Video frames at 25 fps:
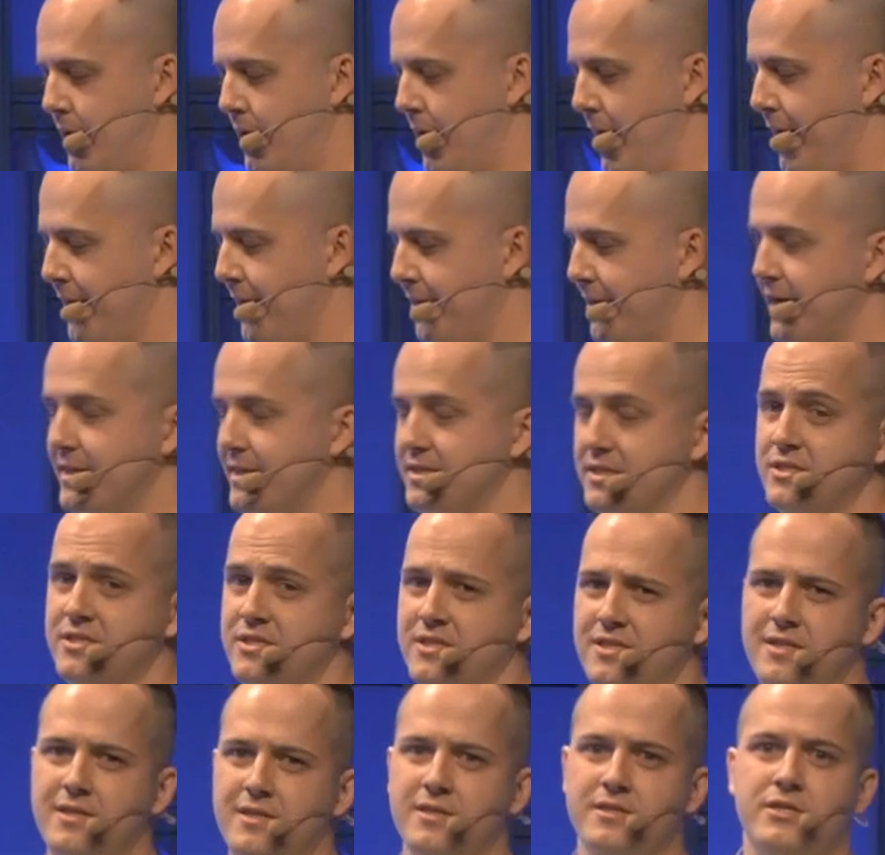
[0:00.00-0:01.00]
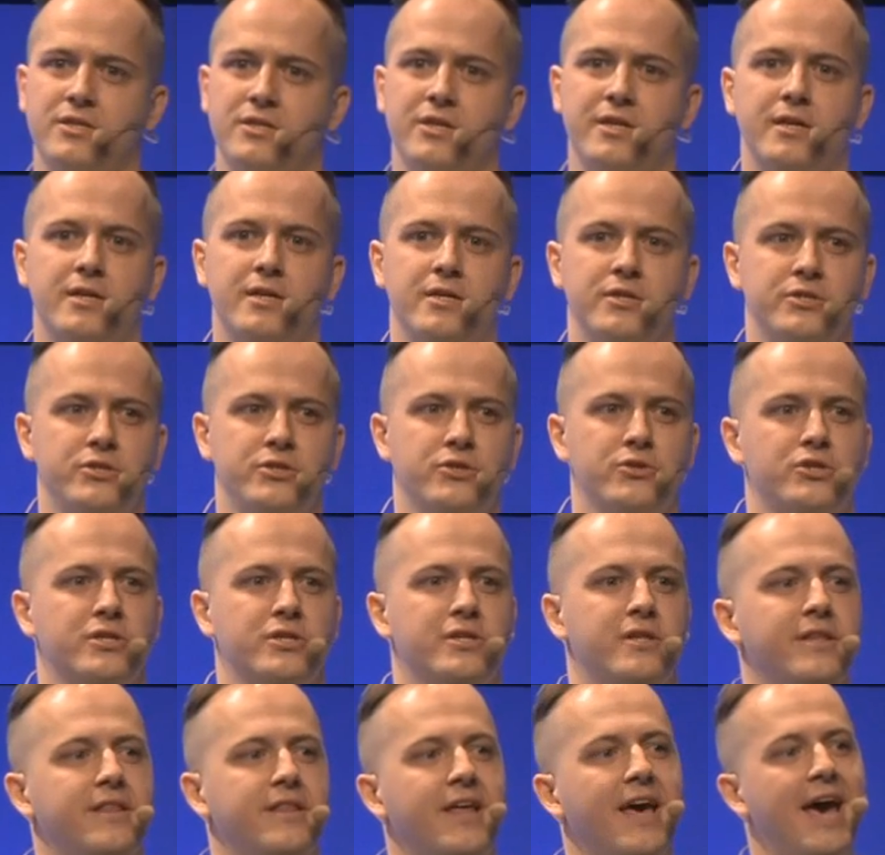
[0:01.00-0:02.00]
and that internal trigger is
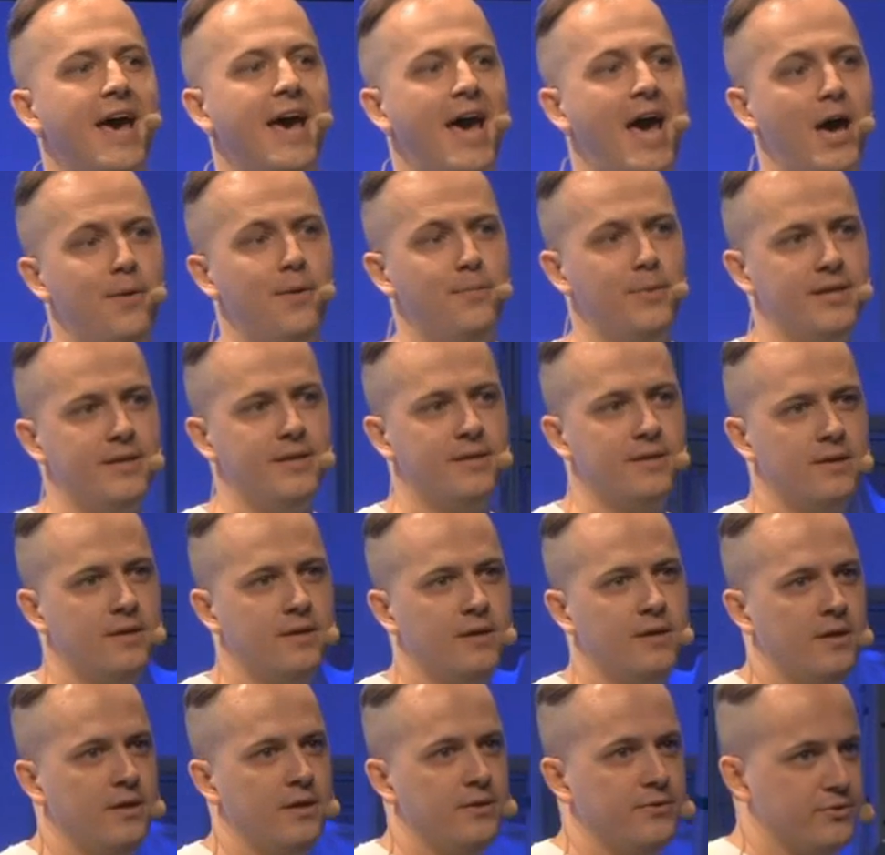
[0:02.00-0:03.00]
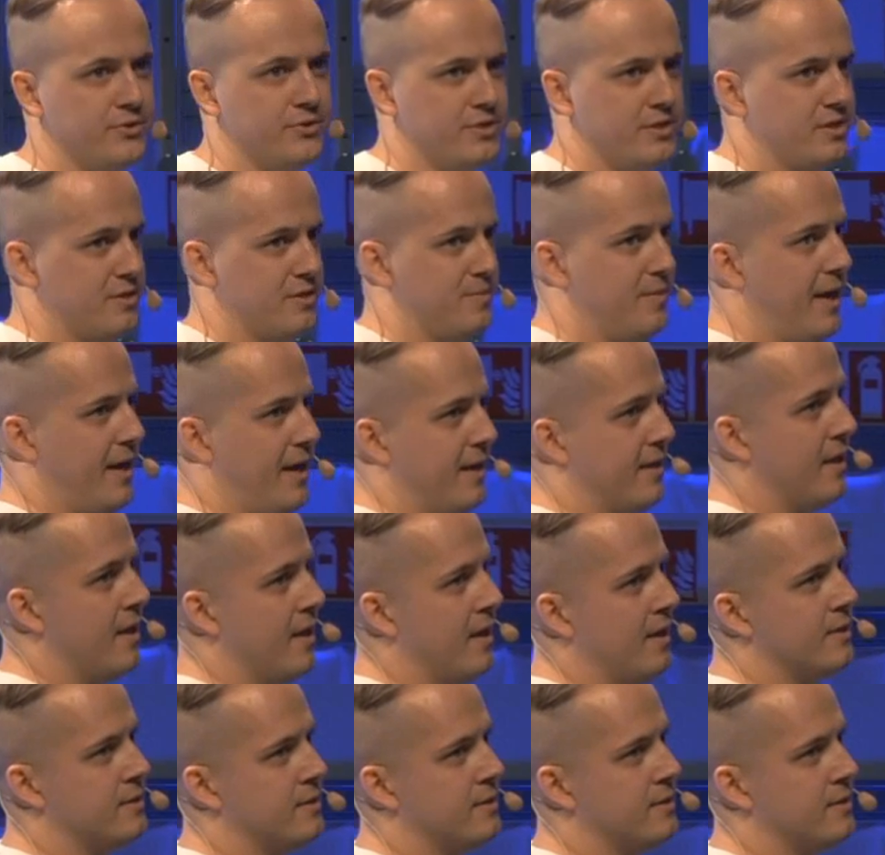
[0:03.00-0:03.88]
usually the habit in user's mind.